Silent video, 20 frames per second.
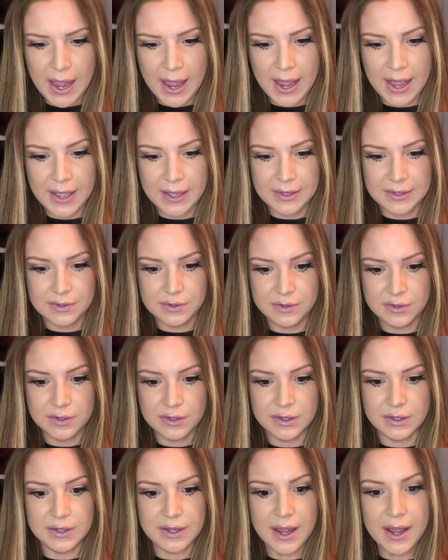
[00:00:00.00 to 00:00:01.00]
And
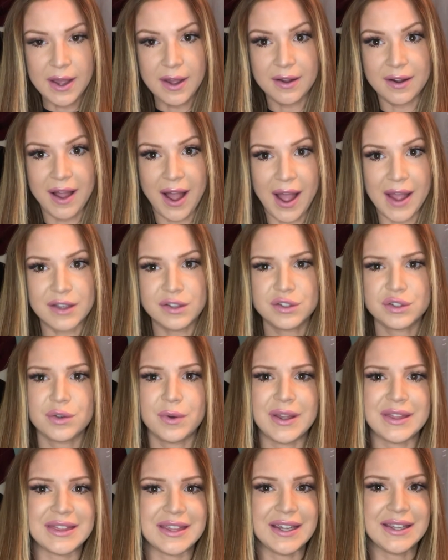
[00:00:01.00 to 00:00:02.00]
yeah, guys, so
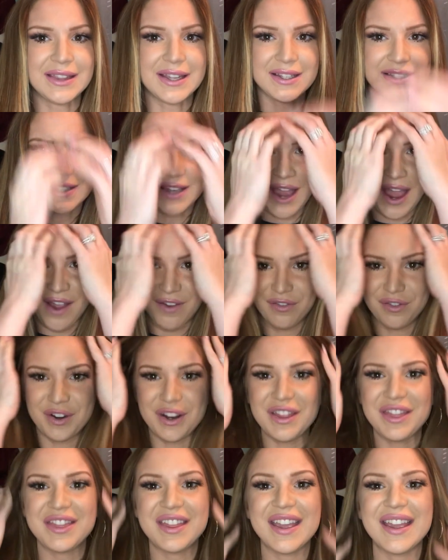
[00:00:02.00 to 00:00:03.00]
I think that's
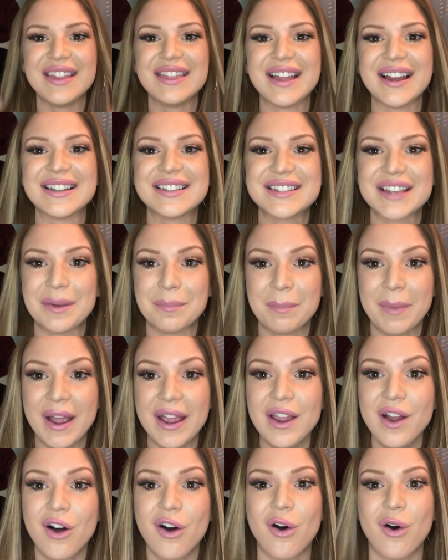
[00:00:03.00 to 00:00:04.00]
everything that's in
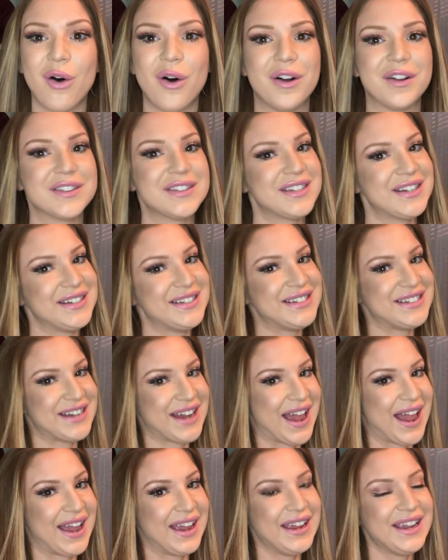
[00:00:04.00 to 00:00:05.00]
my haul
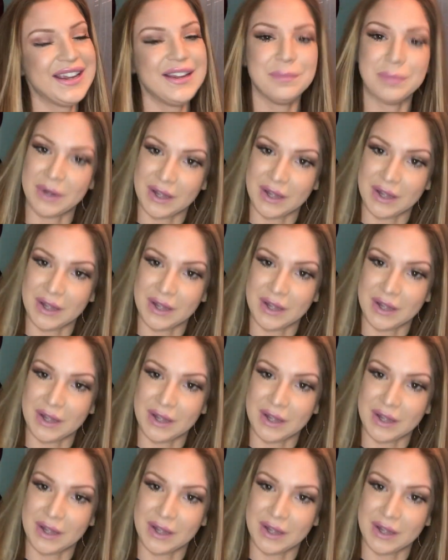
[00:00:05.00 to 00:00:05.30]
today.